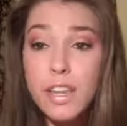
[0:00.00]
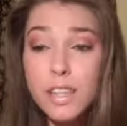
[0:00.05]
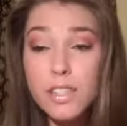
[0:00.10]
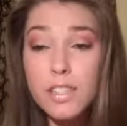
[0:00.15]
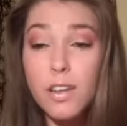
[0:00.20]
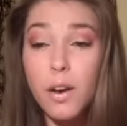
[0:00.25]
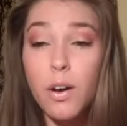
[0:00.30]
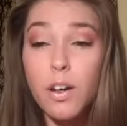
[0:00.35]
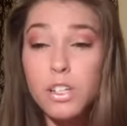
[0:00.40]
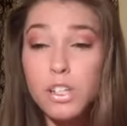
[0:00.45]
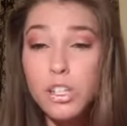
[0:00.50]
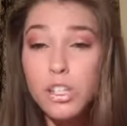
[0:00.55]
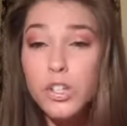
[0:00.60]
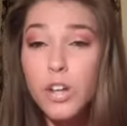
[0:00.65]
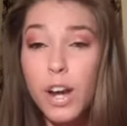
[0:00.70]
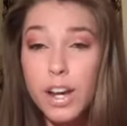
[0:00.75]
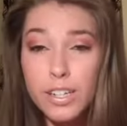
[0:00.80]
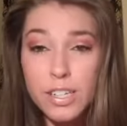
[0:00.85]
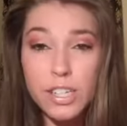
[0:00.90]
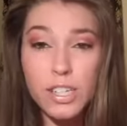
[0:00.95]
so I just
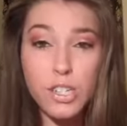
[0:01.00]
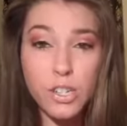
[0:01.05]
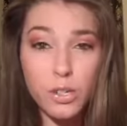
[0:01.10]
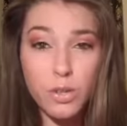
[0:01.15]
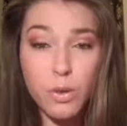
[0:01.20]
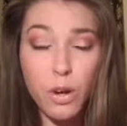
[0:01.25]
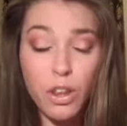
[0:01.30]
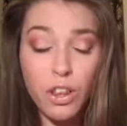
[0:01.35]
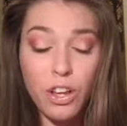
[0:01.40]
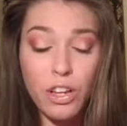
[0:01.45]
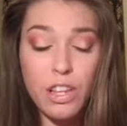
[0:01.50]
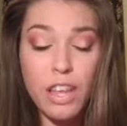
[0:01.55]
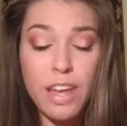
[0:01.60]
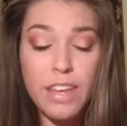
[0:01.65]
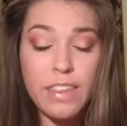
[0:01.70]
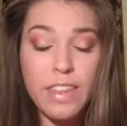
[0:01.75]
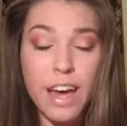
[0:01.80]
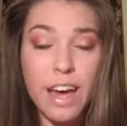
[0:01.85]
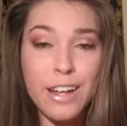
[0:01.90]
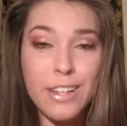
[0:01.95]
tried to do a look
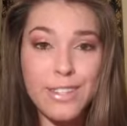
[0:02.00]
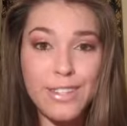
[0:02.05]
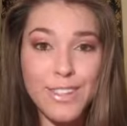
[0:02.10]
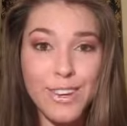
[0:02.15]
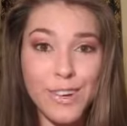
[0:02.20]
like that,